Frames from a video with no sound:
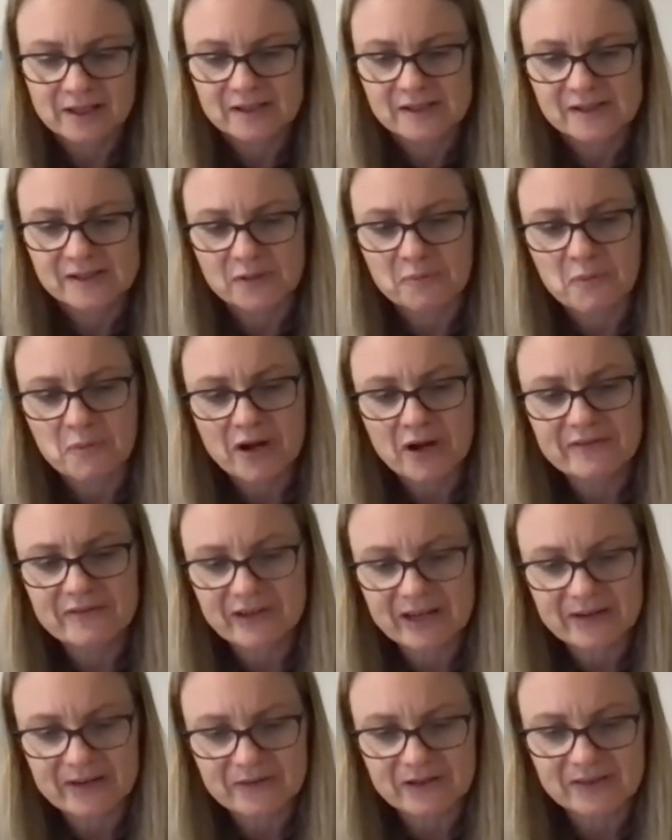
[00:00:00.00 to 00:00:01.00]
So my
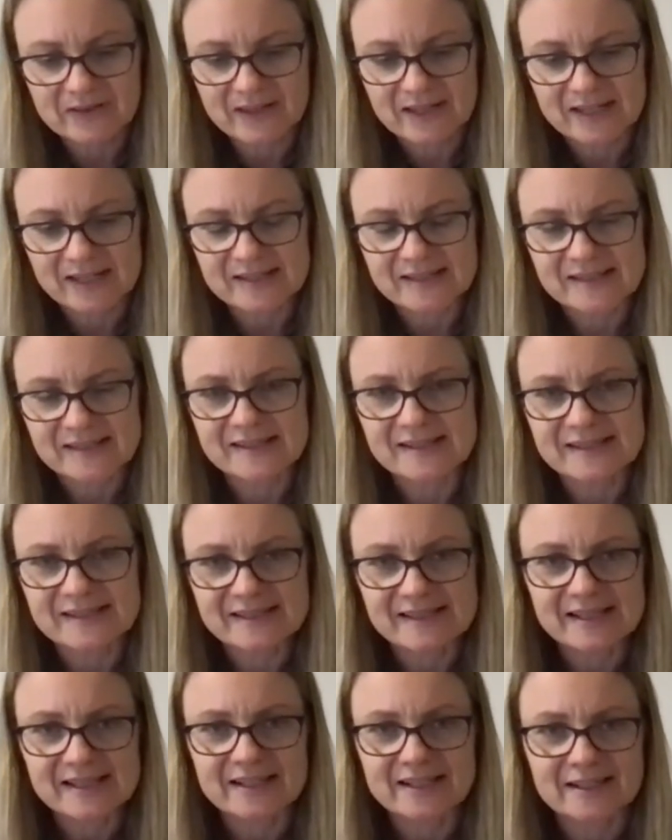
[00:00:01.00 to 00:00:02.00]
favorite thing is to
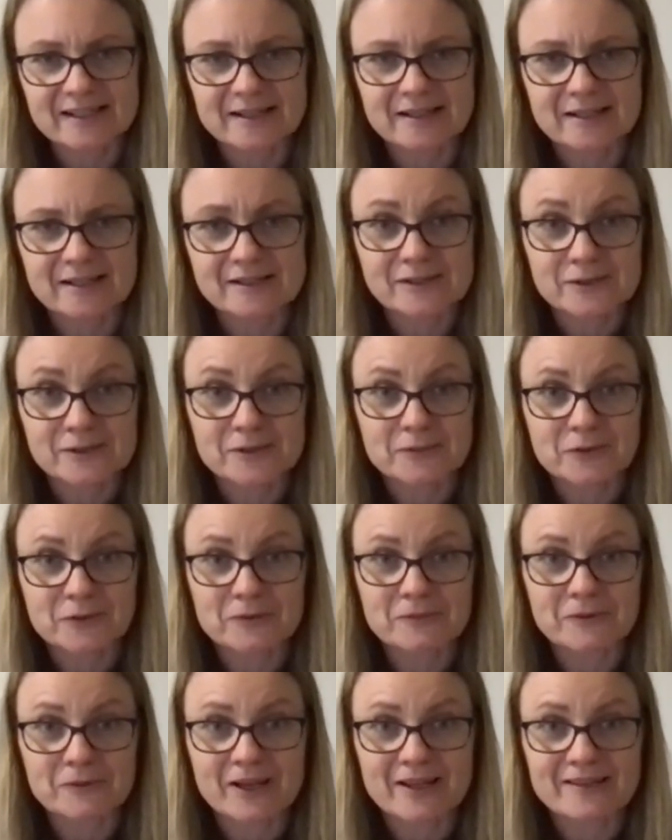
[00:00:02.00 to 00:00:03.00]
sit in a Zoom
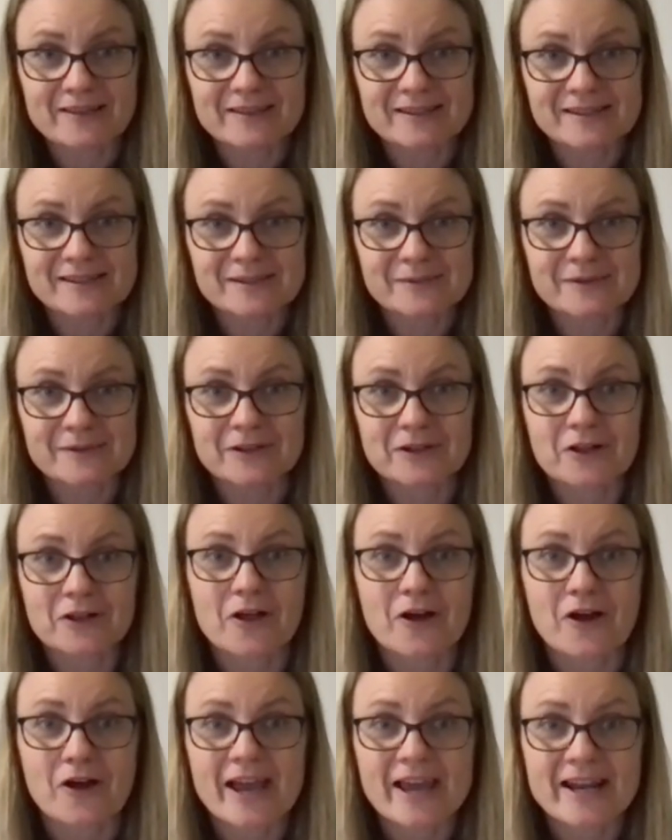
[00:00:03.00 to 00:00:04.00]
room like this with a
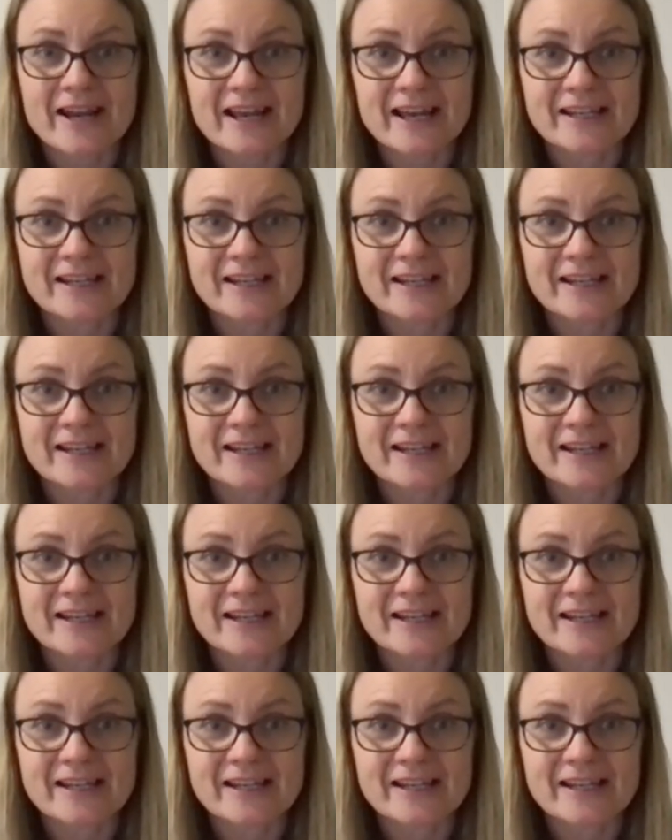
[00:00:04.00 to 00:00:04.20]
client